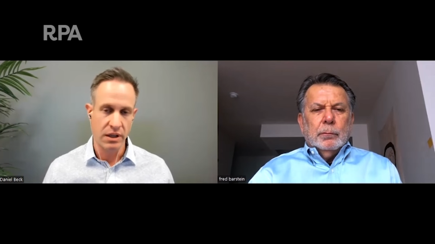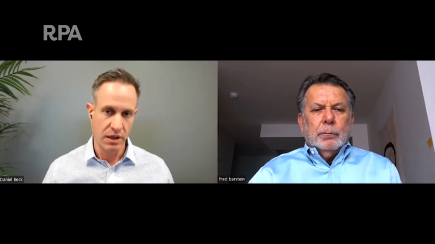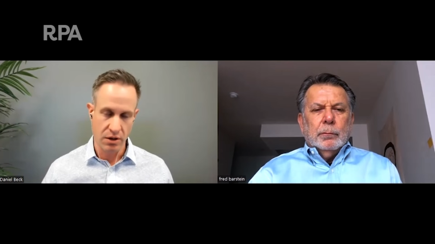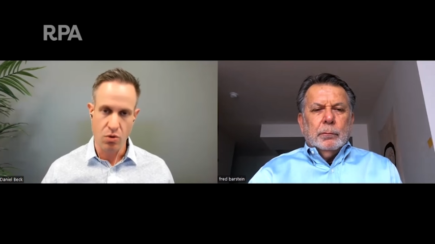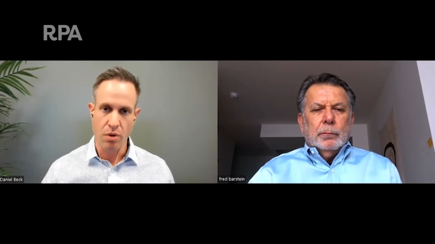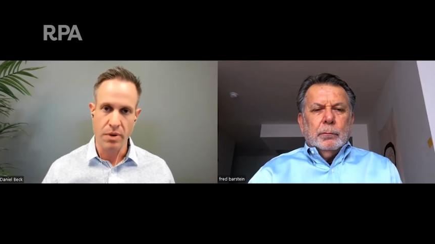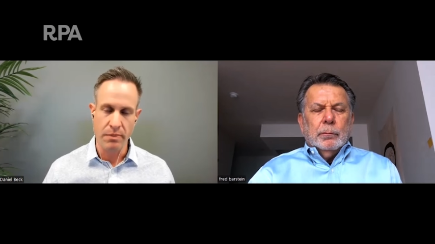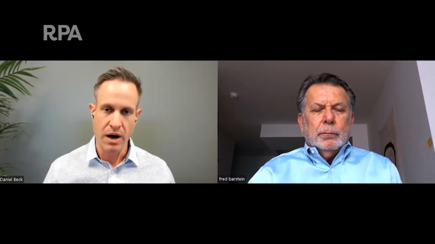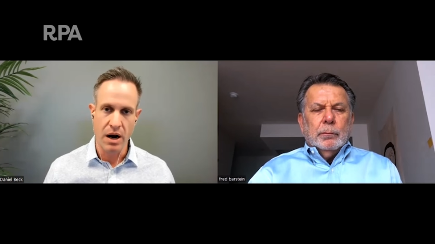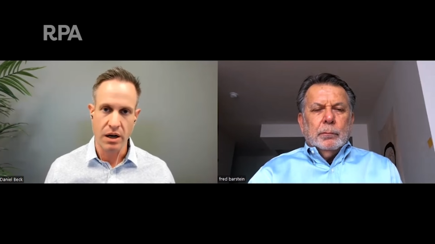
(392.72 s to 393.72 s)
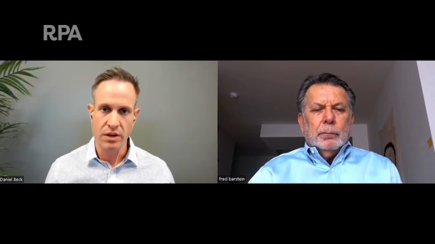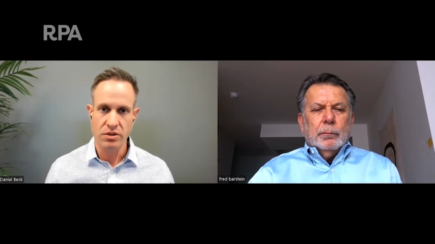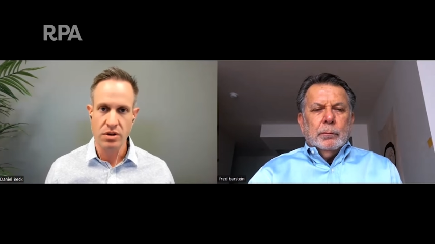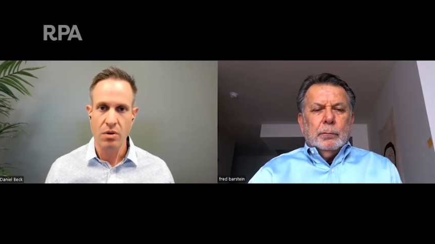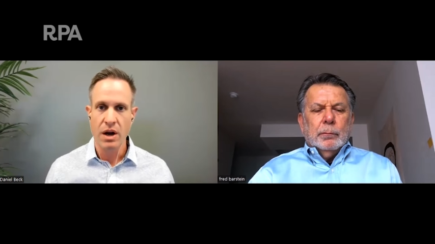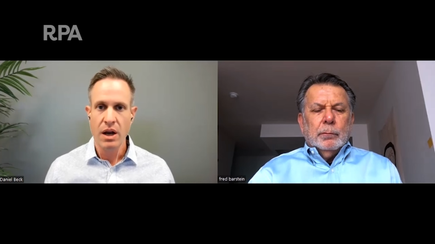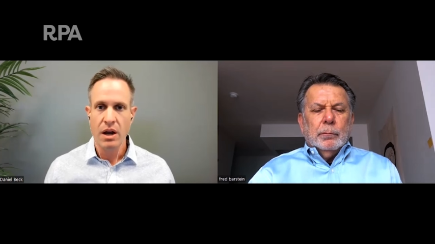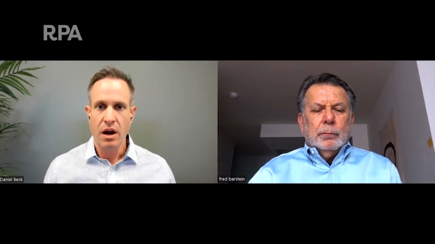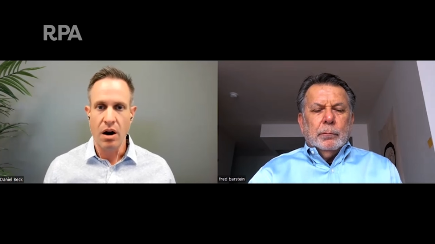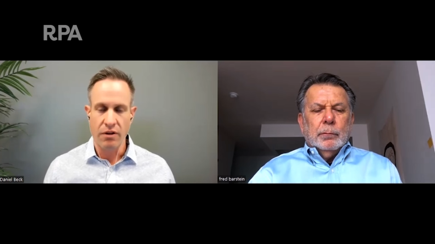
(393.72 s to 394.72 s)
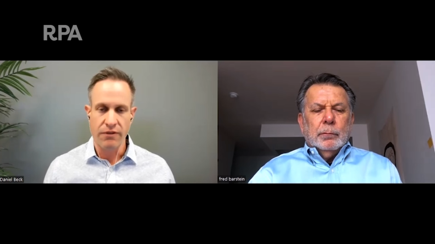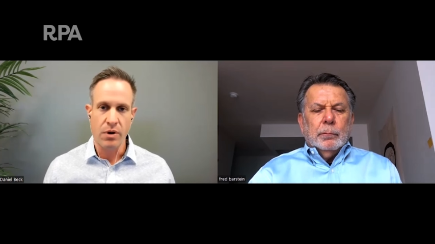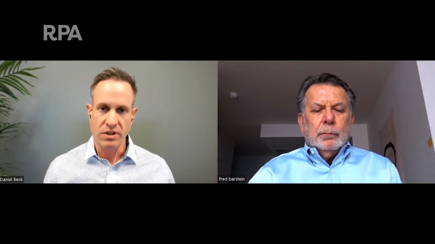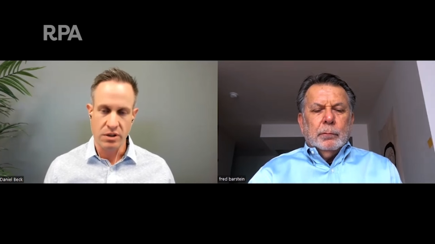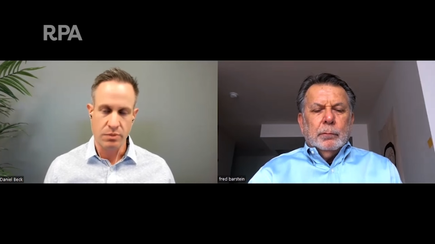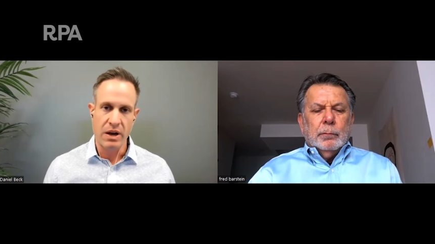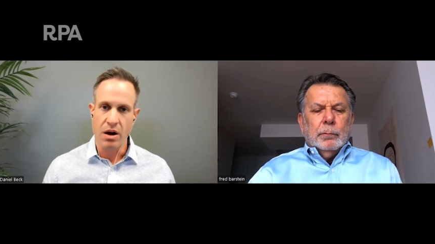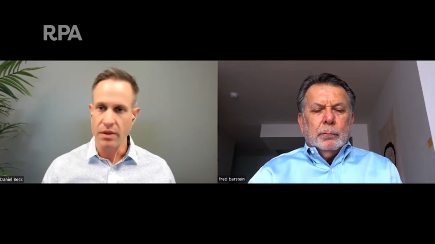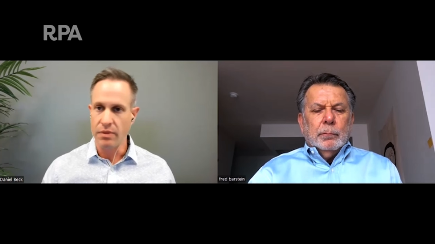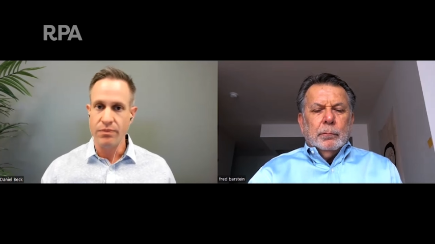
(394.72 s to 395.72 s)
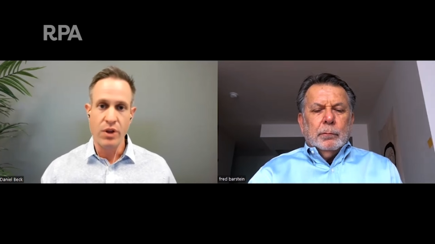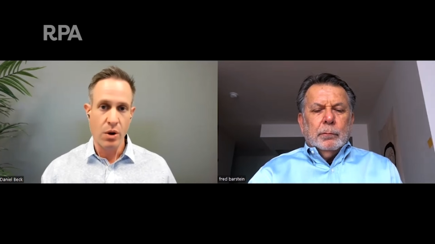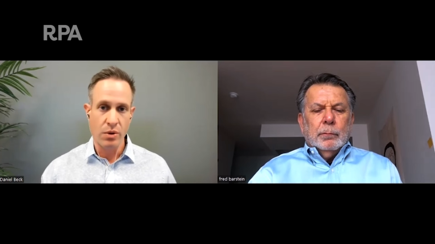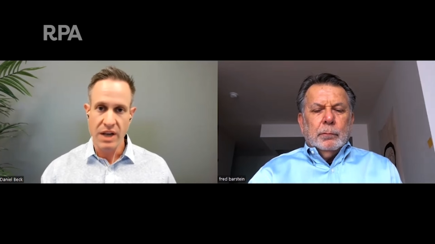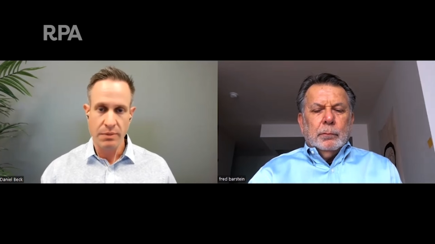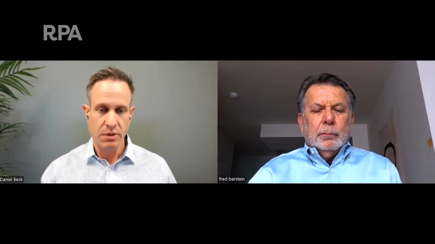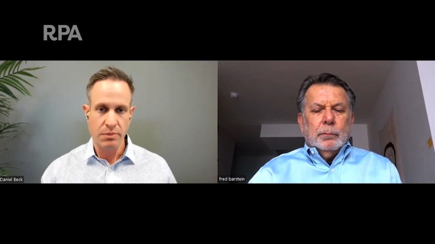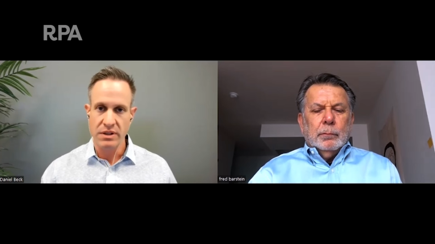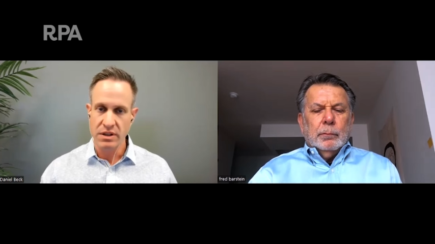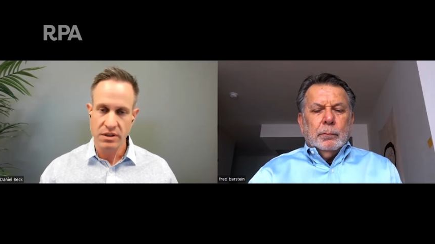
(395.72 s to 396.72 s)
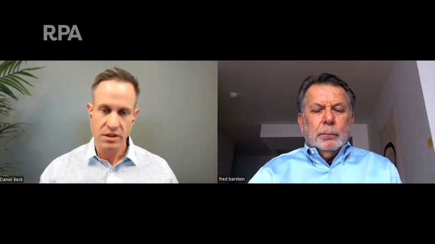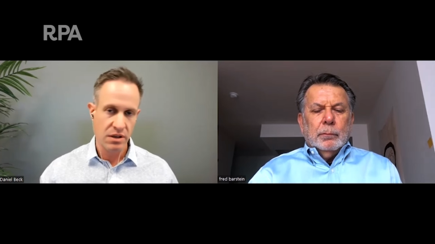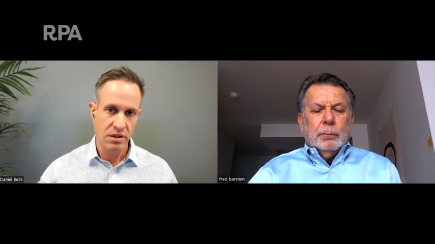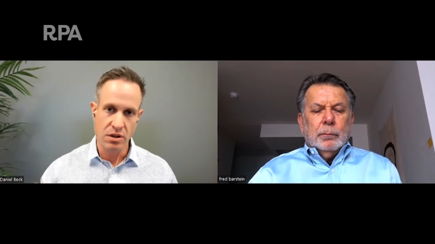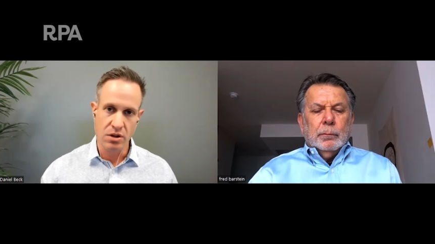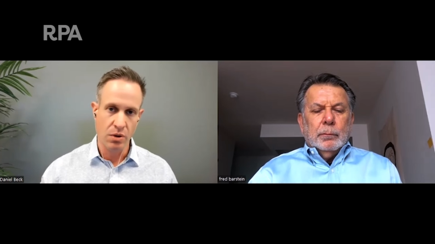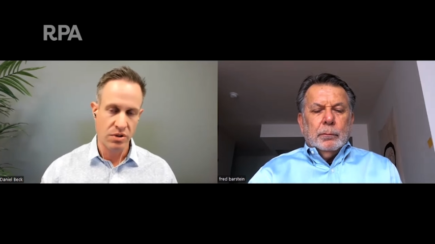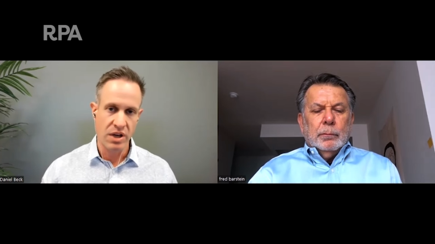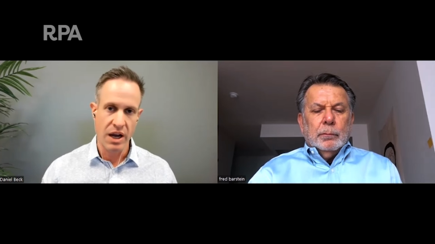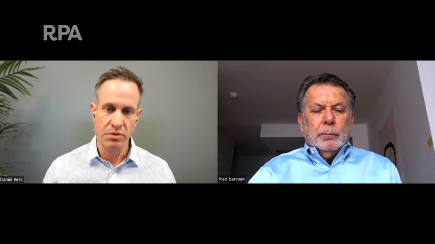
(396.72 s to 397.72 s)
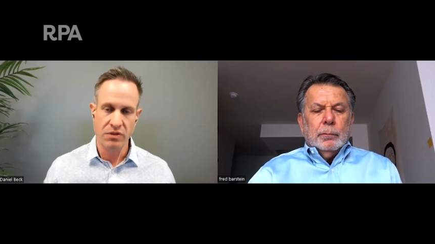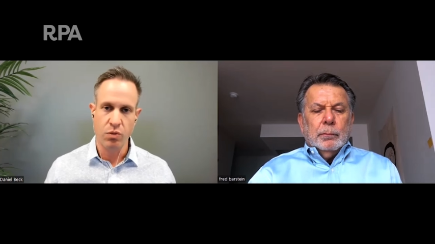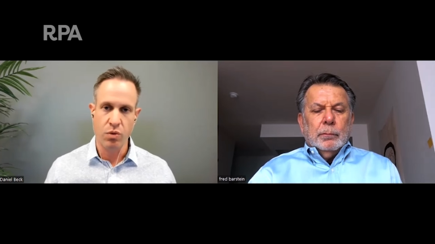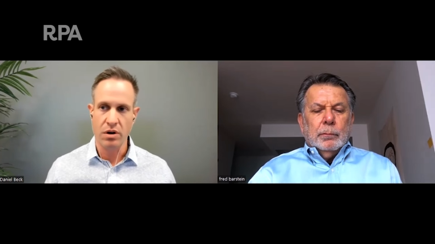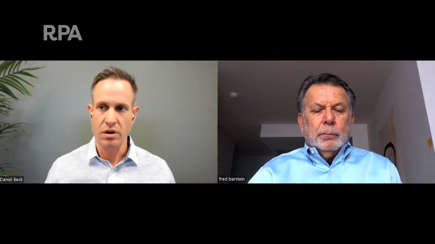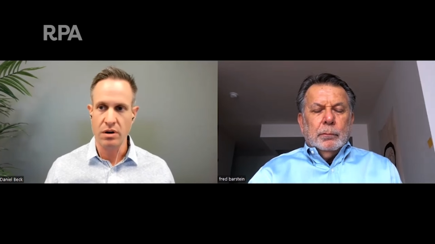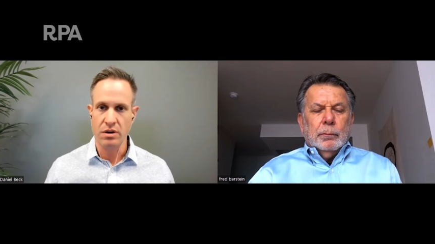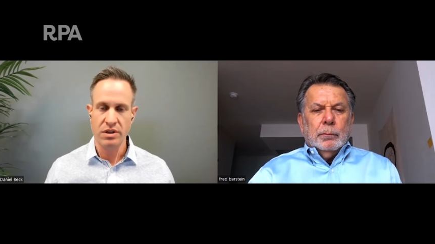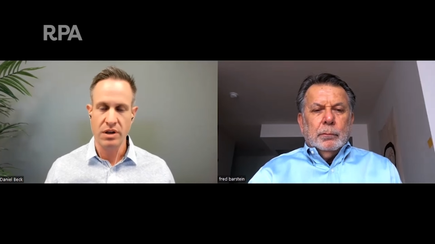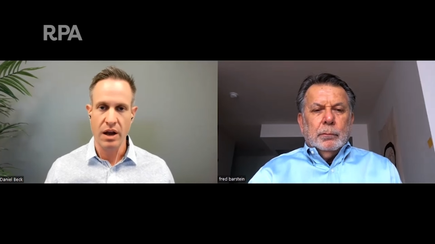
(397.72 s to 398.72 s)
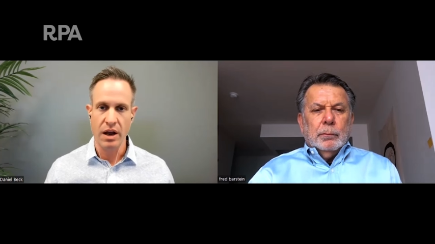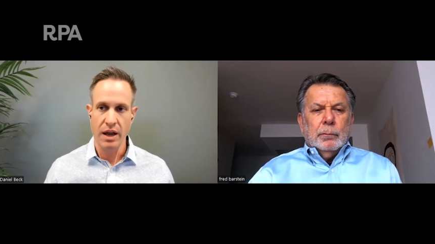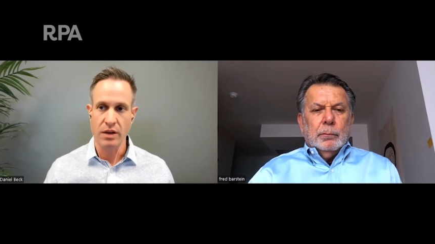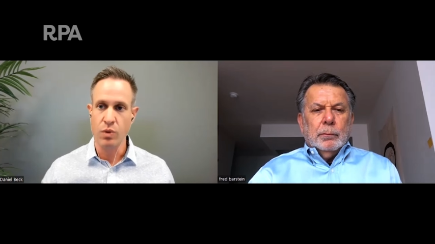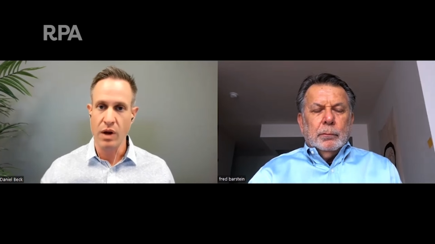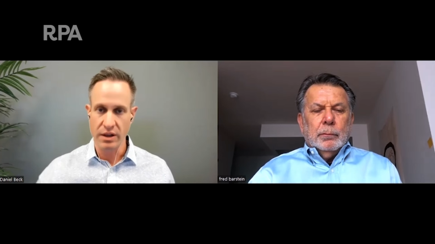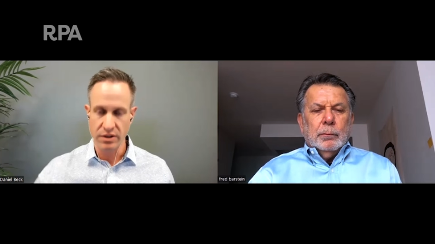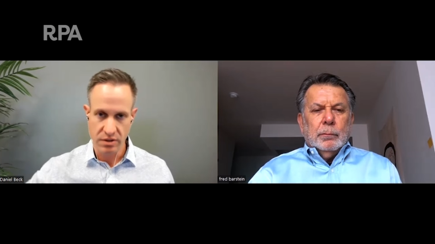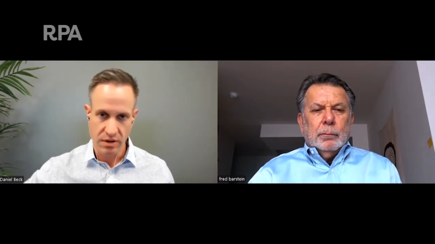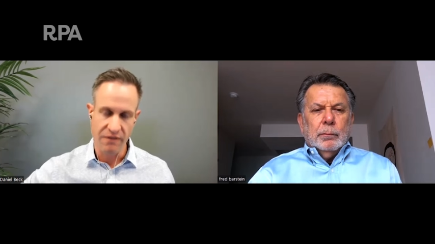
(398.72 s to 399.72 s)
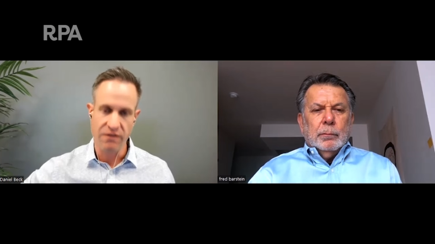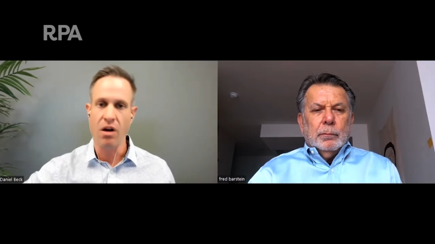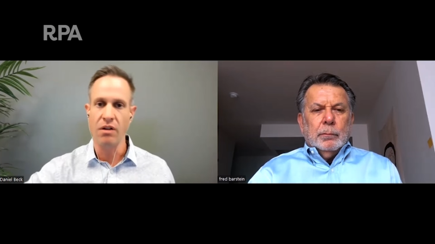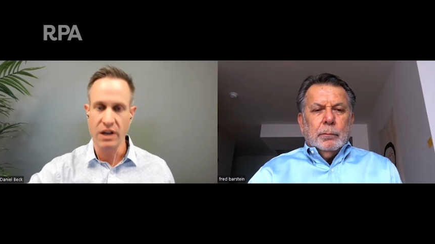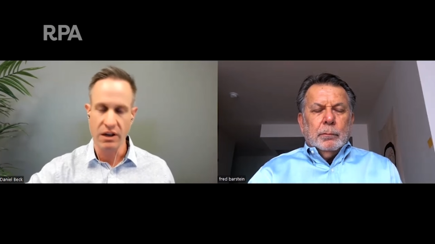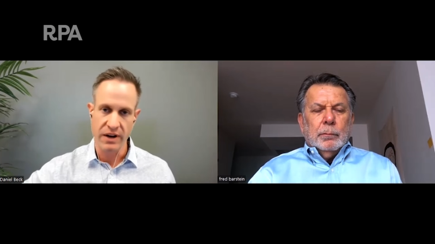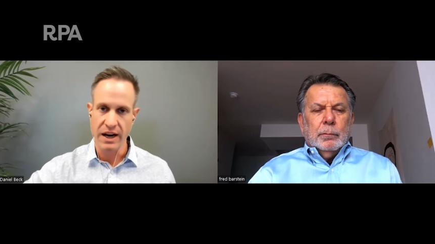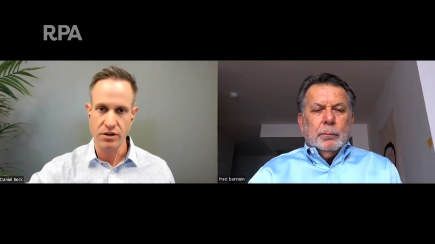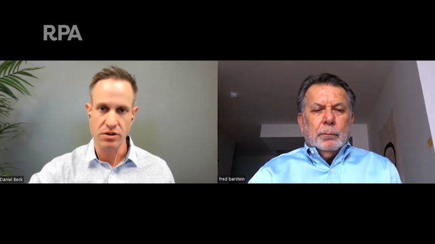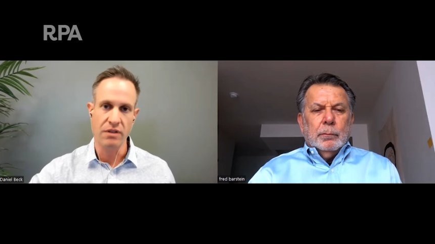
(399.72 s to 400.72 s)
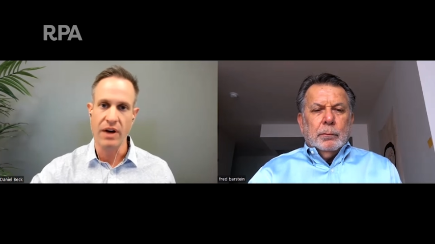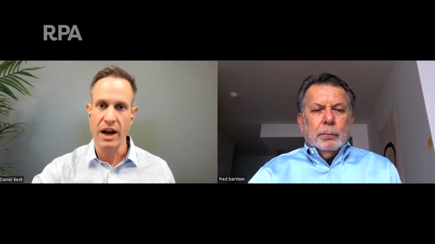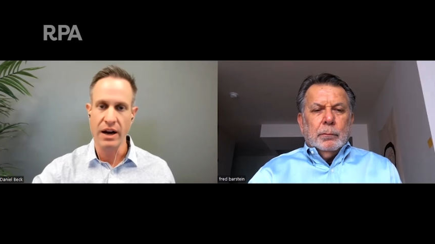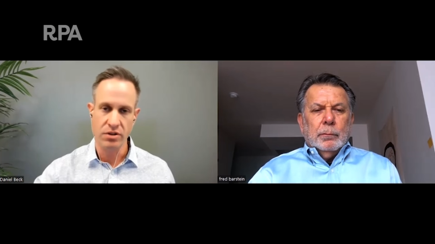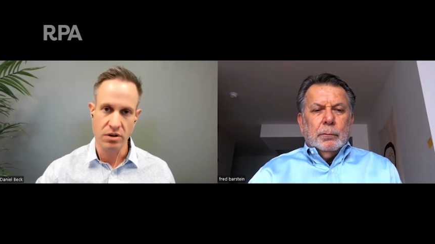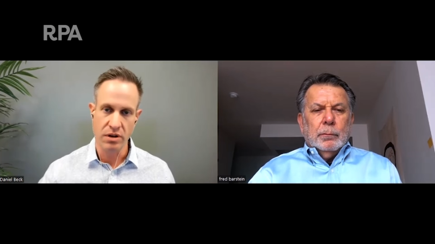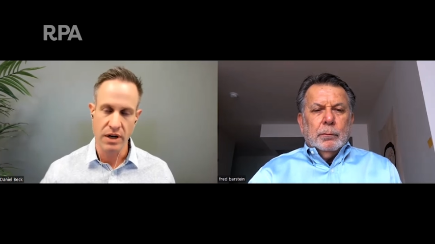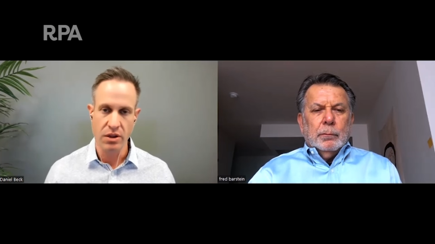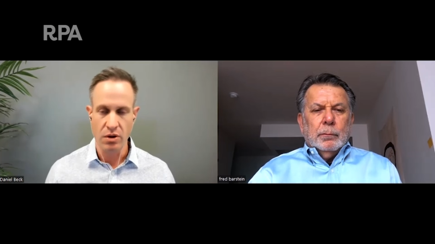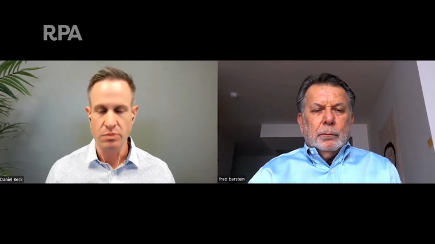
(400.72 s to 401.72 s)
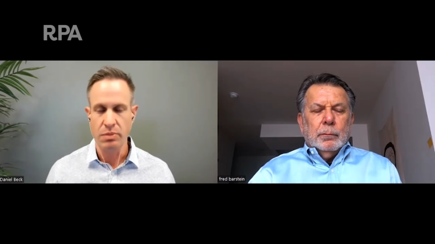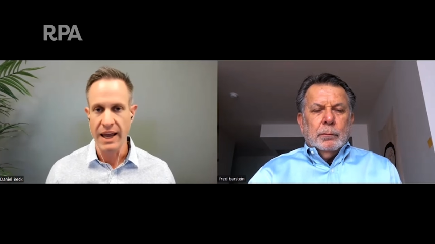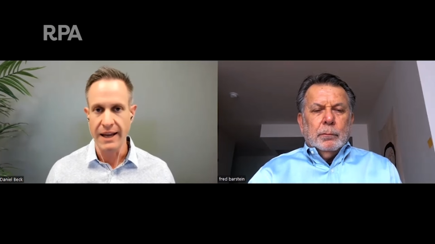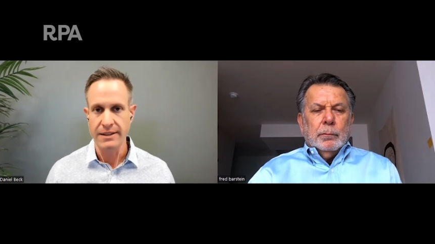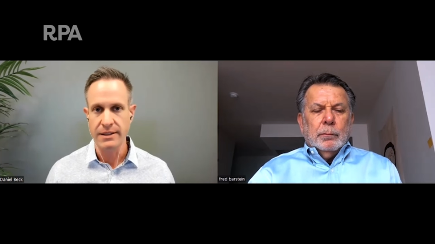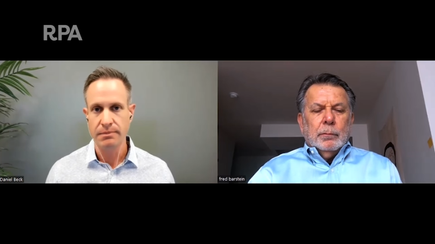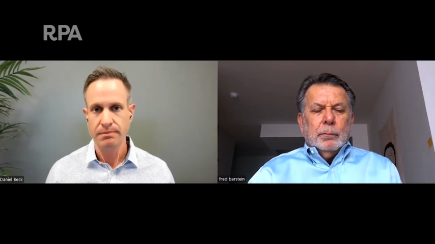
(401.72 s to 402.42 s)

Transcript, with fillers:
Speaker 1: in, in corporate America. And so uh, our focus has been on those types of businesses, those types of workers, uh, as well as involving a financial advisor in those plans.